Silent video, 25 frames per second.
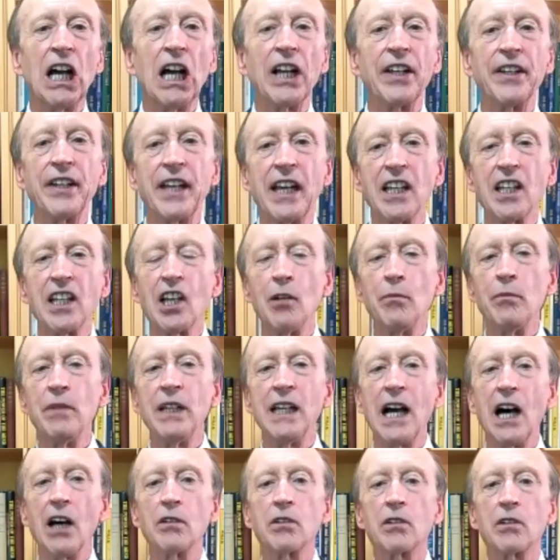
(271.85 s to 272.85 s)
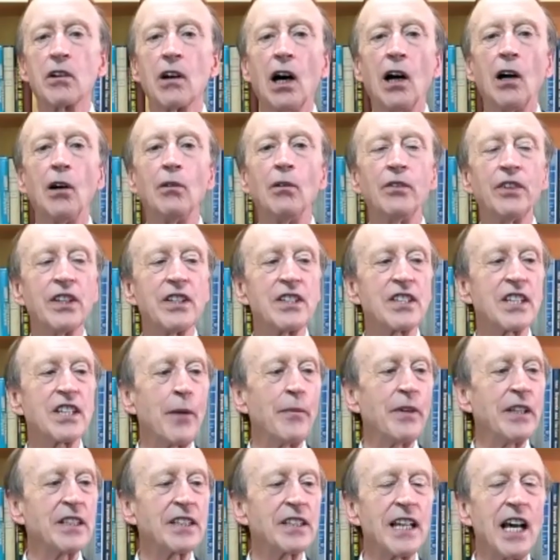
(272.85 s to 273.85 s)
They can be outgrown to
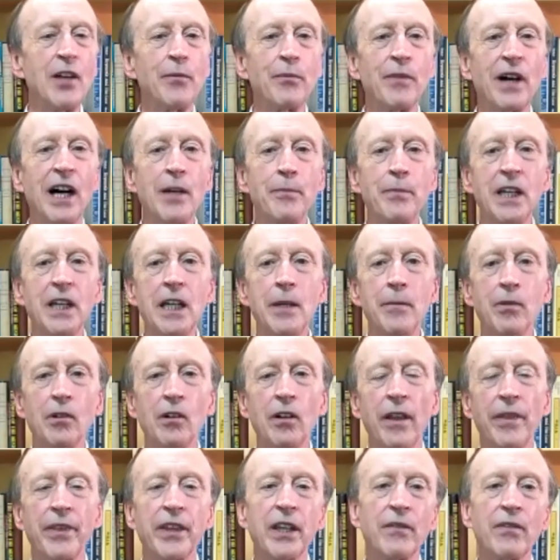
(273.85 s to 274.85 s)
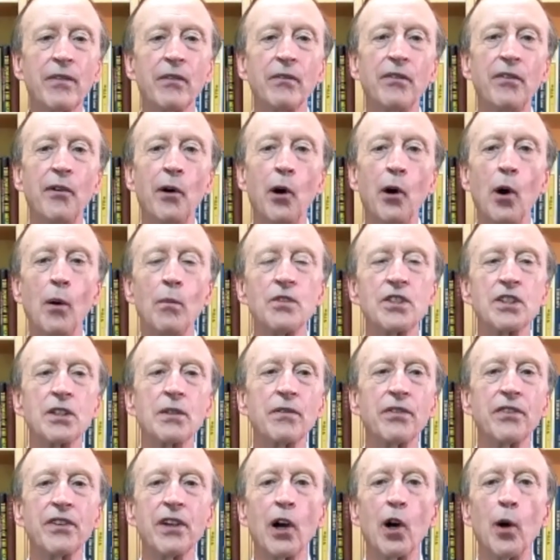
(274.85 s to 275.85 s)
some extent by people. Different forms
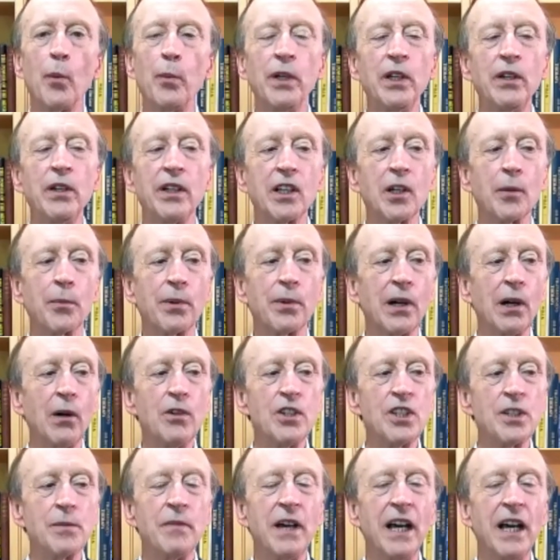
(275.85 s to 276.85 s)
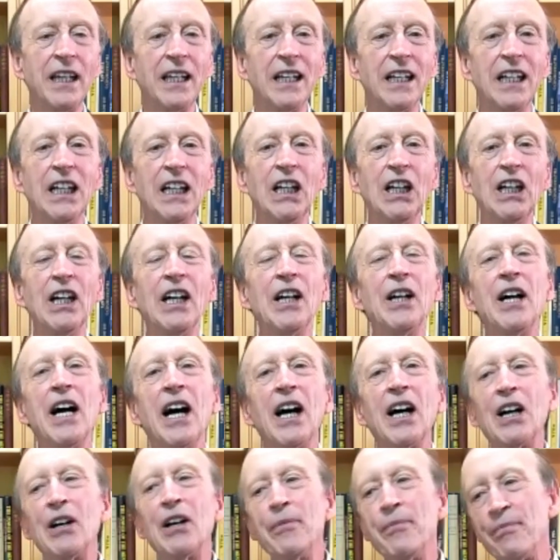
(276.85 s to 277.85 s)
of therapeutic approach may
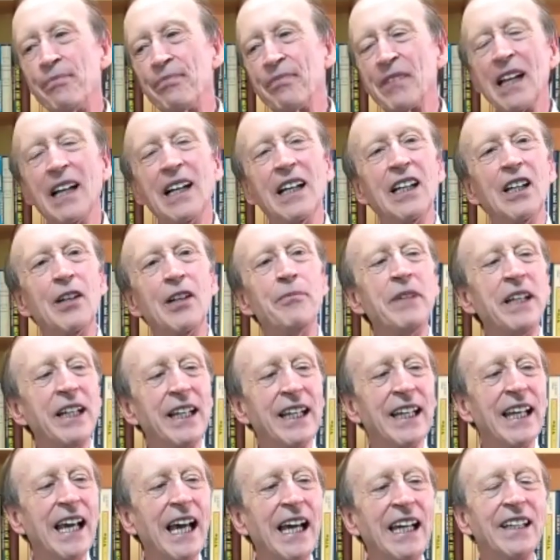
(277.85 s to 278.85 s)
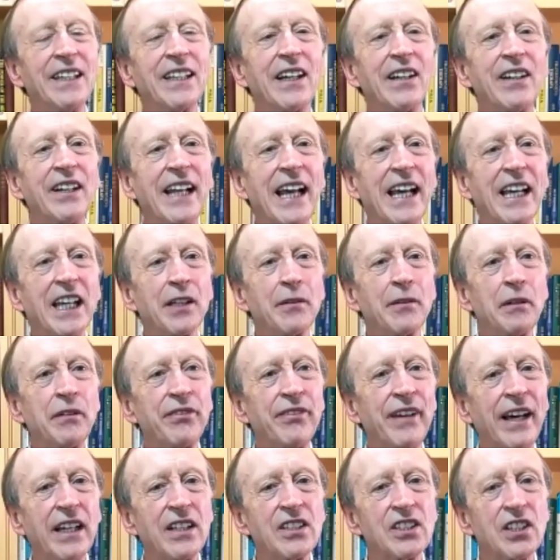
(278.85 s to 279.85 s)
mitigate their negative
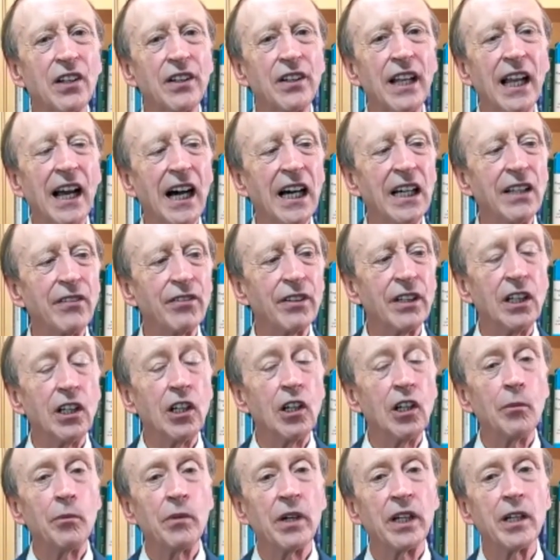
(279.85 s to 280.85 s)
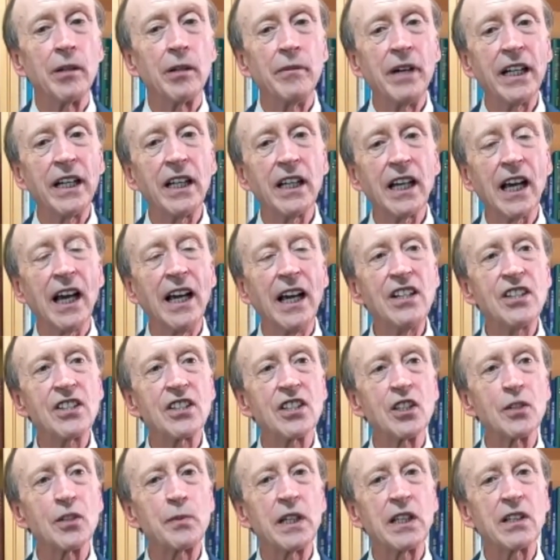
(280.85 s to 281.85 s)
effects on life. But in many
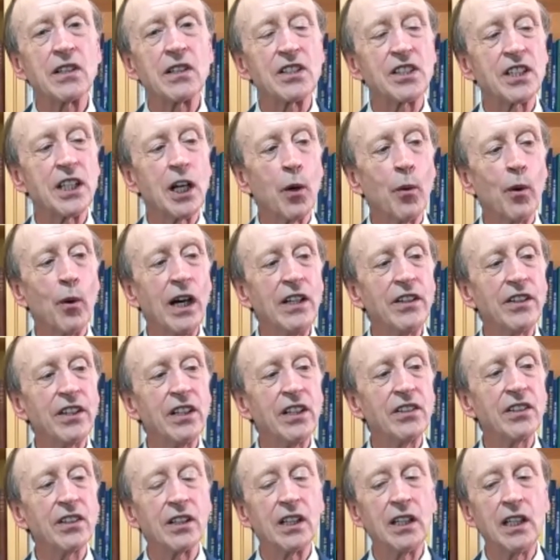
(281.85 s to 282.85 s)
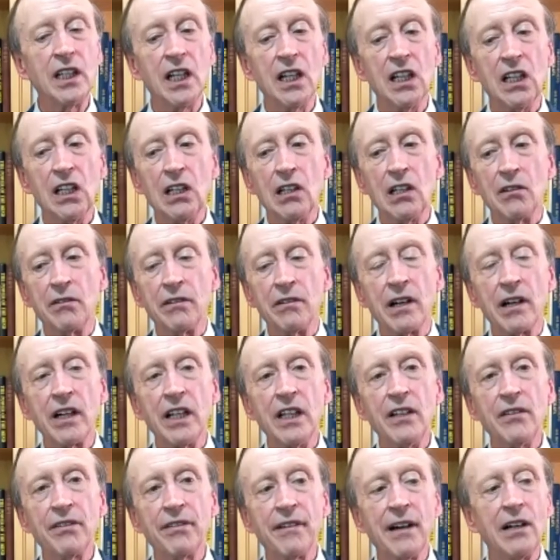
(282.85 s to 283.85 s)
cases, because they went into the
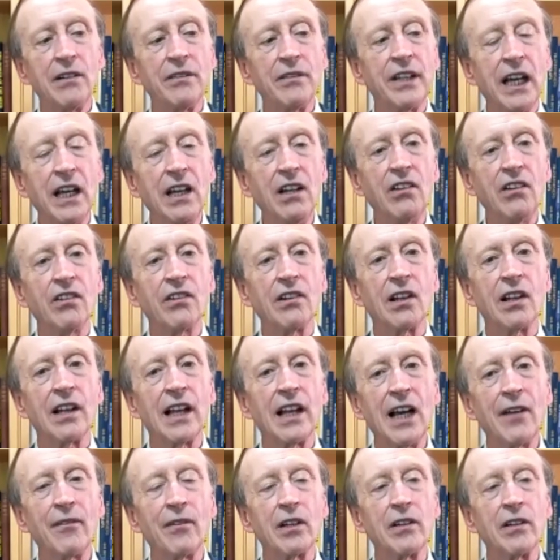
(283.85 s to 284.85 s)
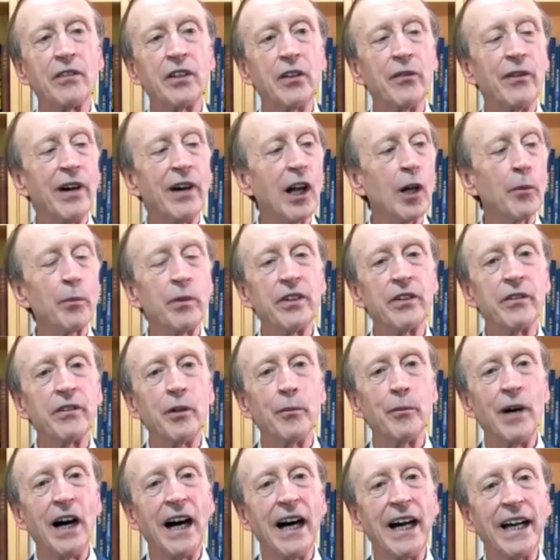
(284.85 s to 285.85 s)
very foundational level of development of the
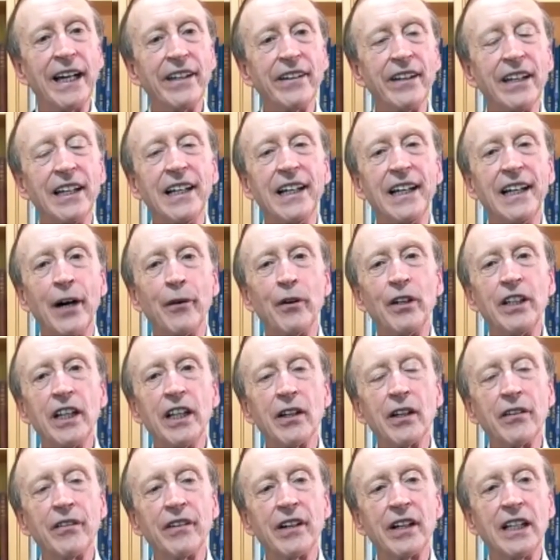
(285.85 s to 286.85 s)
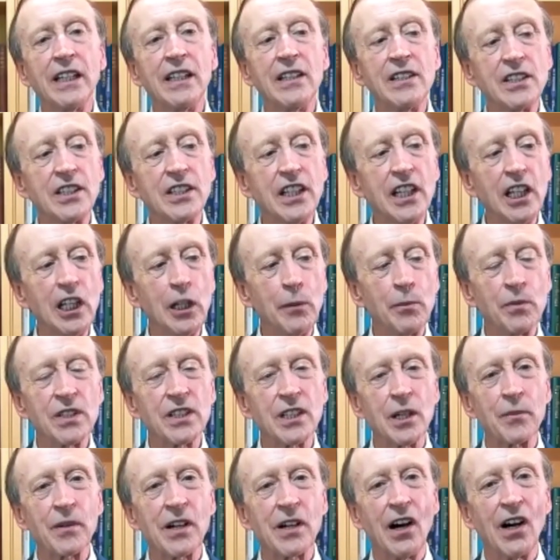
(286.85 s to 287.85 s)
mind and went in a very deep
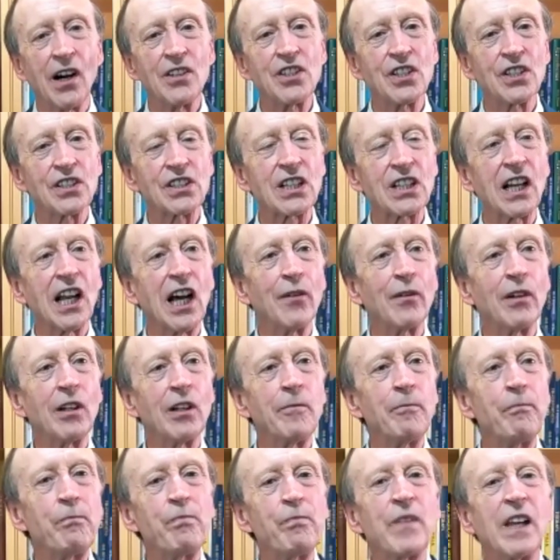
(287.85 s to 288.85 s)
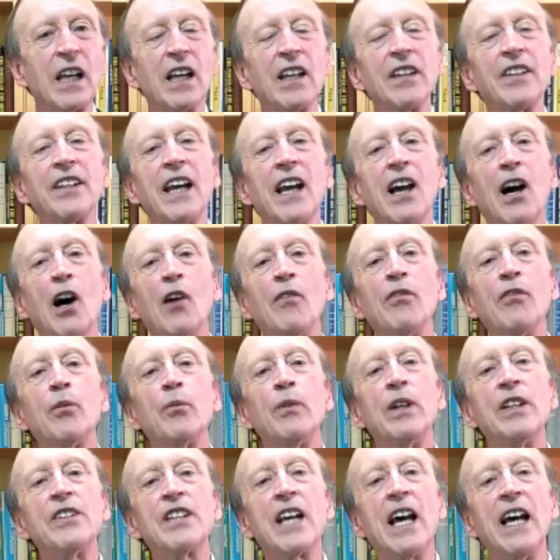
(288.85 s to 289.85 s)
subconscious level, they often
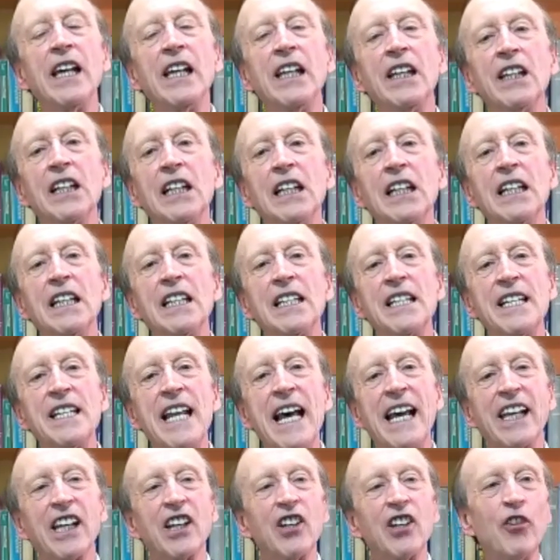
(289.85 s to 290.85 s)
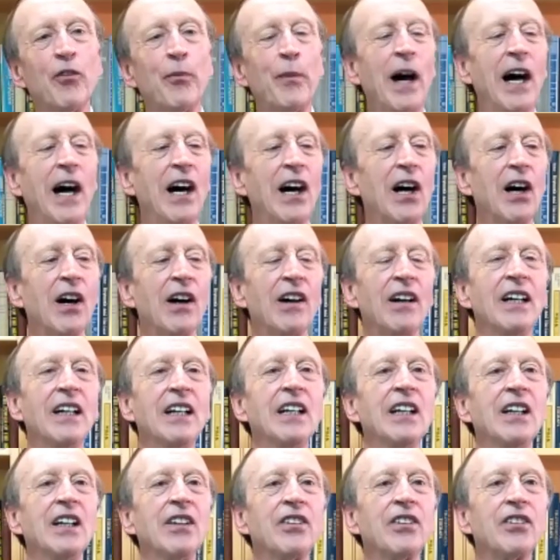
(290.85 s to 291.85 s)
retain negative power
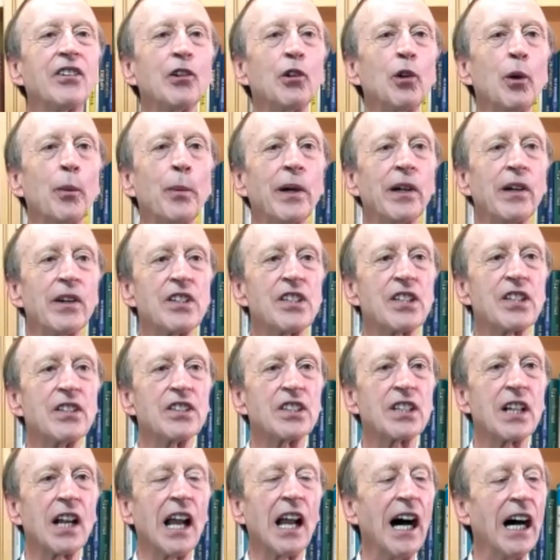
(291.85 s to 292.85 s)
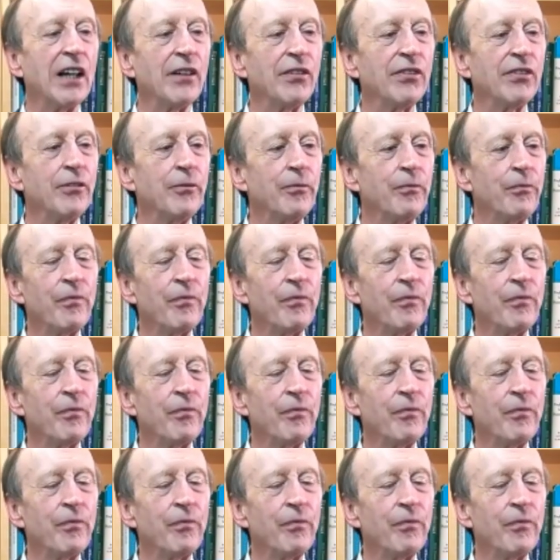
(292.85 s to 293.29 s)
through a person's life.